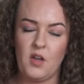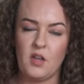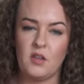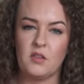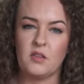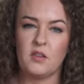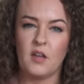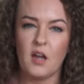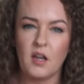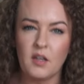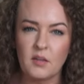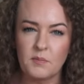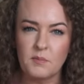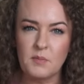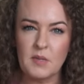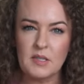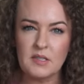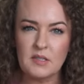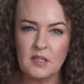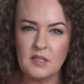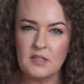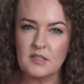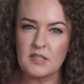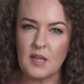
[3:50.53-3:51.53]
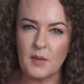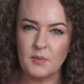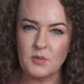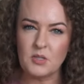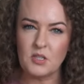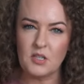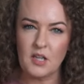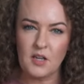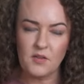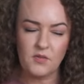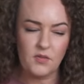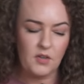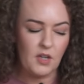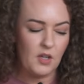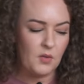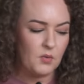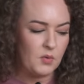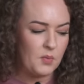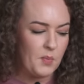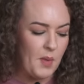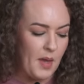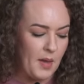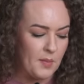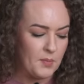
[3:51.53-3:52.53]
A misconception I feel like
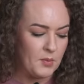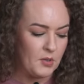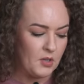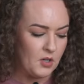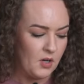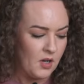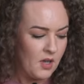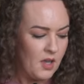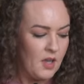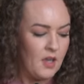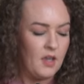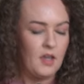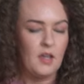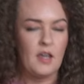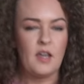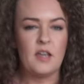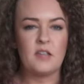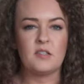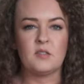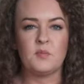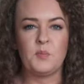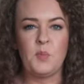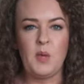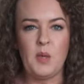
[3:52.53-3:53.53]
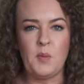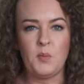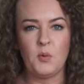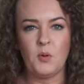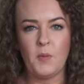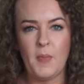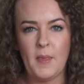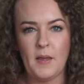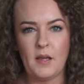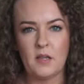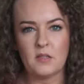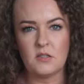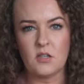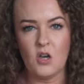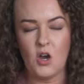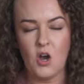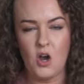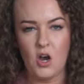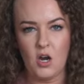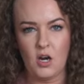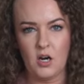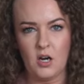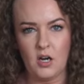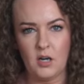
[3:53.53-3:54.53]
with paper is people think it's
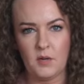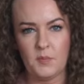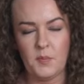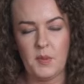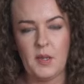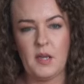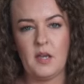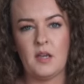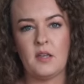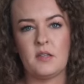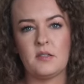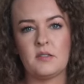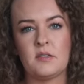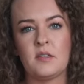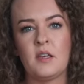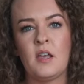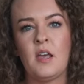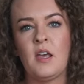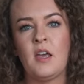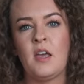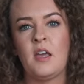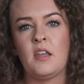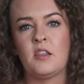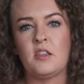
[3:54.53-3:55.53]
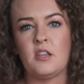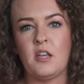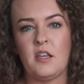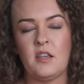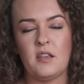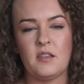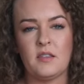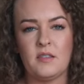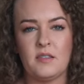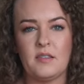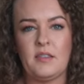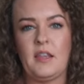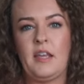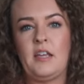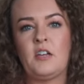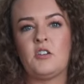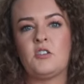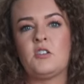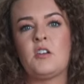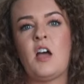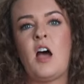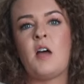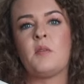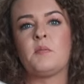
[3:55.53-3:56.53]
hard because they are
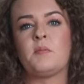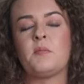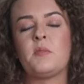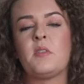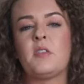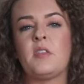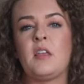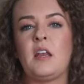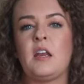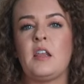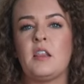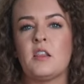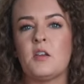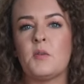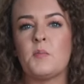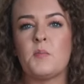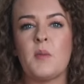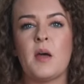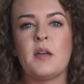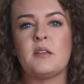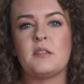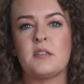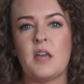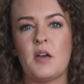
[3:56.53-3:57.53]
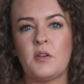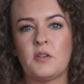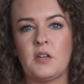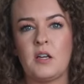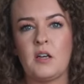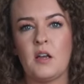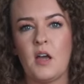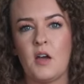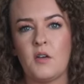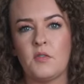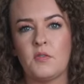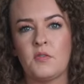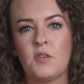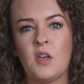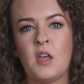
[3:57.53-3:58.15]
not thinning their mud down enough.